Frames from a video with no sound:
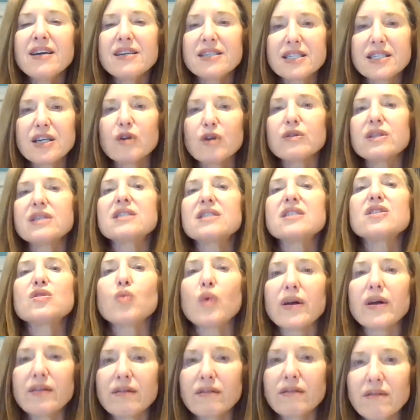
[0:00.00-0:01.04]
So this is
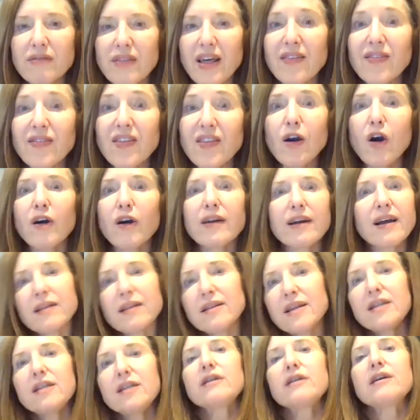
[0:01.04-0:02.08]
one that they are.
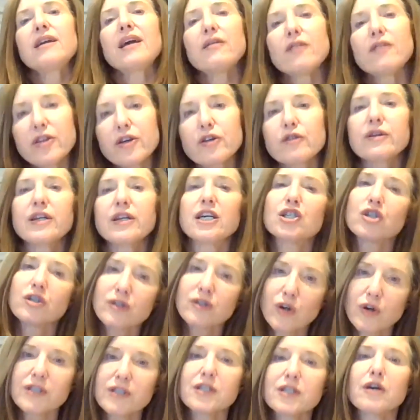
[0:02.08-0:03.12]
And then you could have other
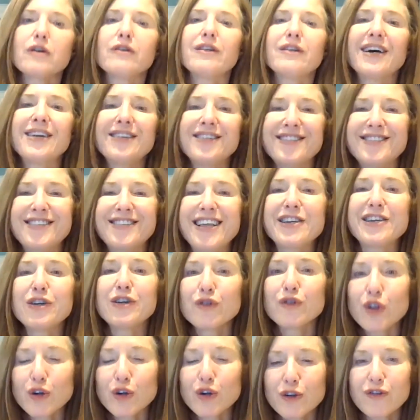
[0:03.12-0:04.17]
credentials also that
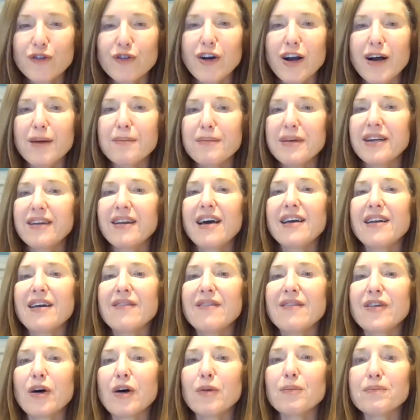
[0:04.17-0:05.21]
you've learned from and
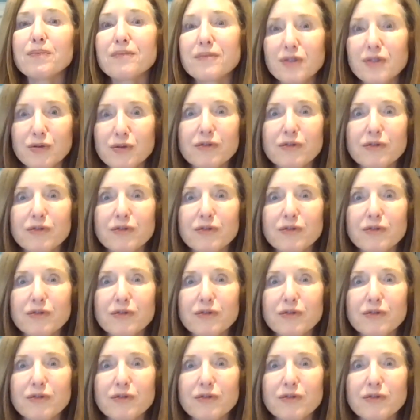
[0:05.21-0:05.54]
have helped